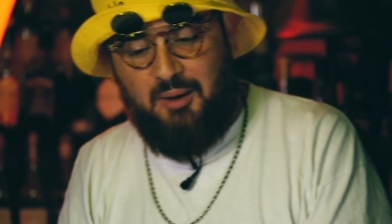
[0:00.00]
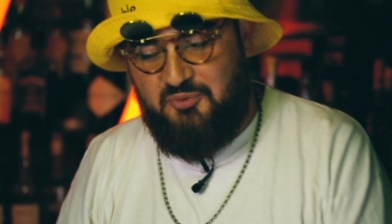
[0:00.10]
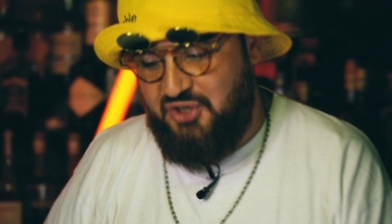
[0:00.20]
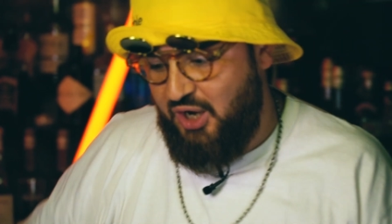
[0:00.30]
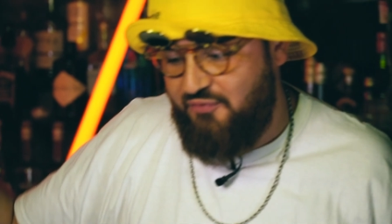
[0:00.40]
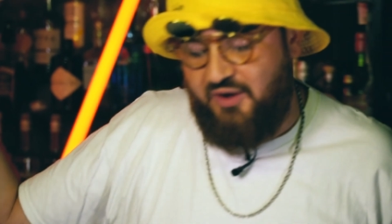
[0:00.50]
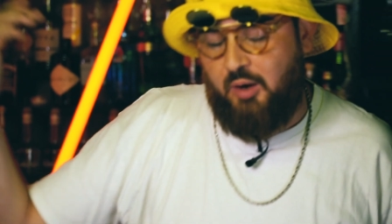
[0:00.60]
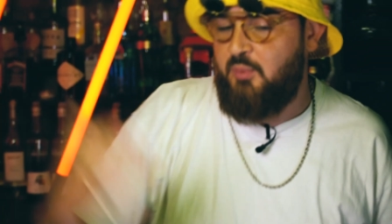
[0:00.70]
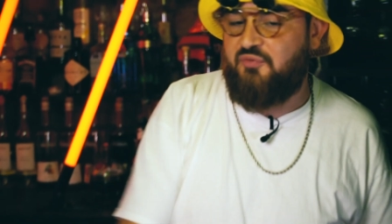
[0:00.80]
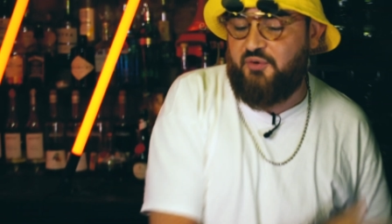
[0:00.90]
up Joe for
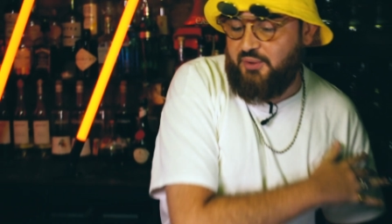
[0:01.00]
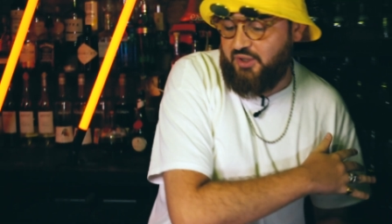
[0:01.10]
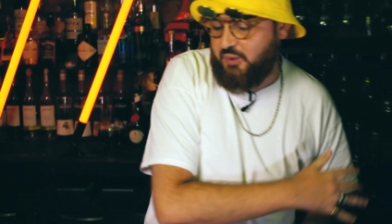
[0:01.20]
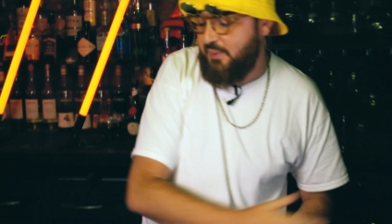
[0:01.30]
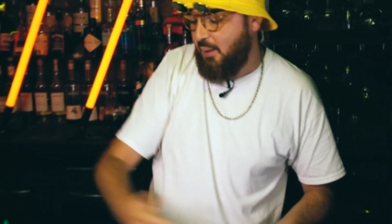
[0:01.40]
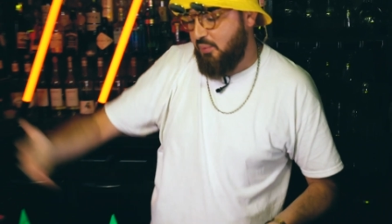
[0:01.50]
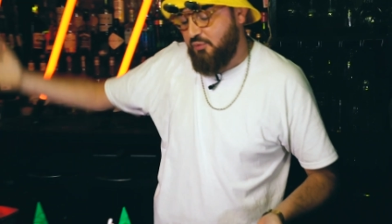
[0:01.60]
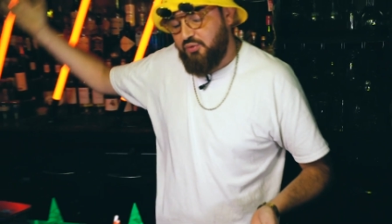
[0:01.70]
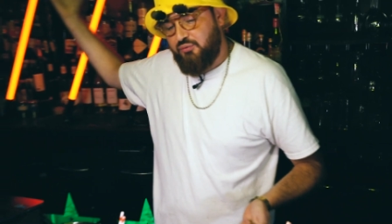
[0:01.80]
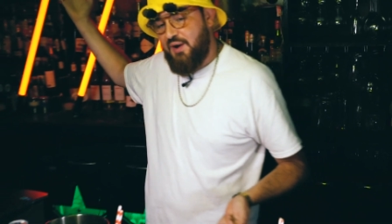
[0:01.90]
coming through and hooking me up with
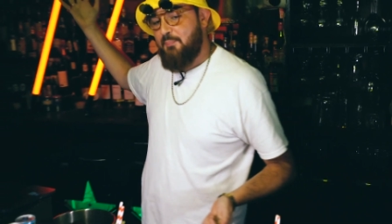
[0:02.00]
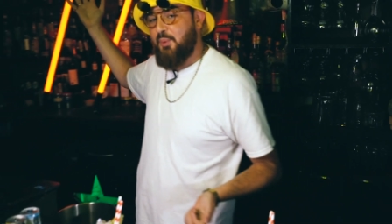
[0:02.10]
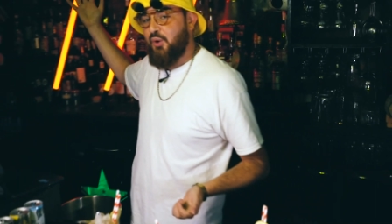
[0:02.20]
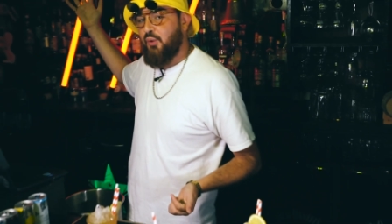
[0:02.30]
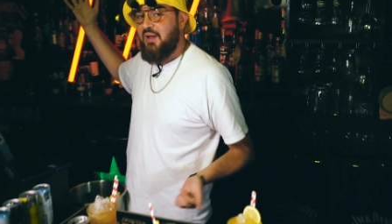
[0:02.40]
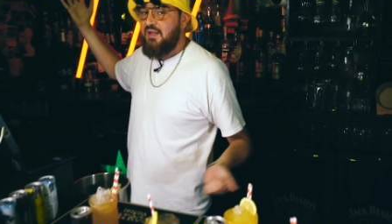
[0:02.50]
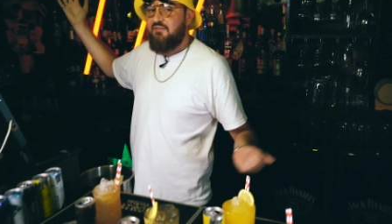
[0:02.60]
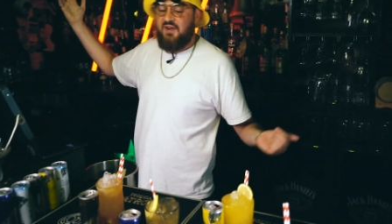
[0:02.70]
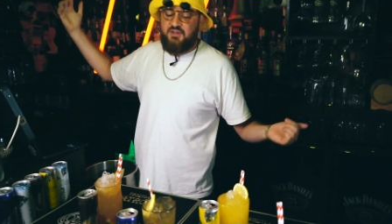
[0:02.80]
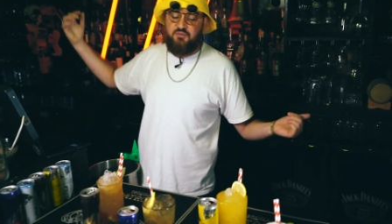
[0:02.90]
all the Red Bull.
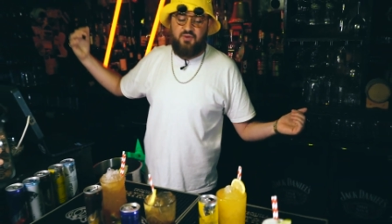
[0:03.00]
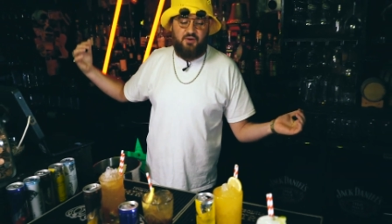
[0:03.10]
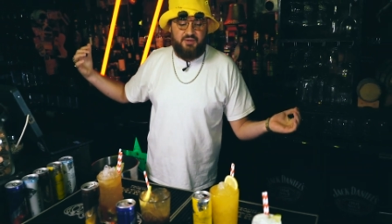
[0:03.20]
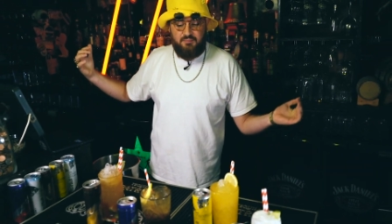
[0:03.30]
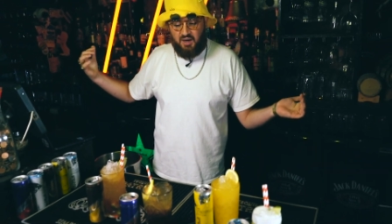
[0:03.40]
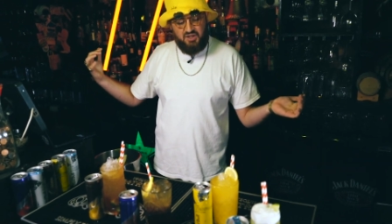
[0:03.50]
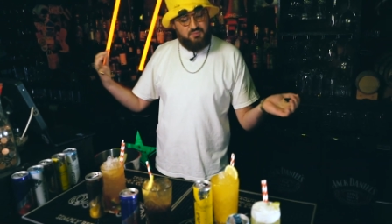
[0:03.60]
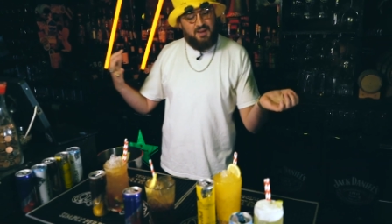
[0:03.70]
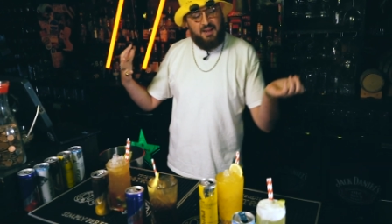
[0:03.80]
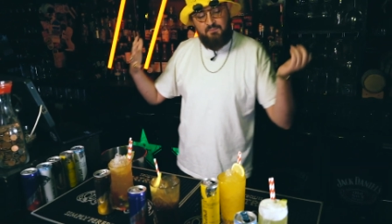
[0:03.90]
Thank you very much,
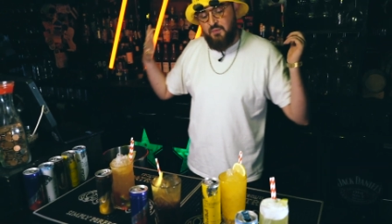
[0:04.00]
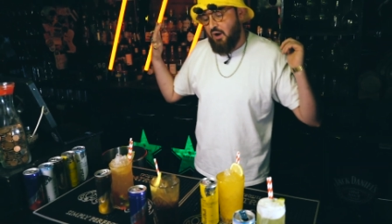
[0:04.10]
man.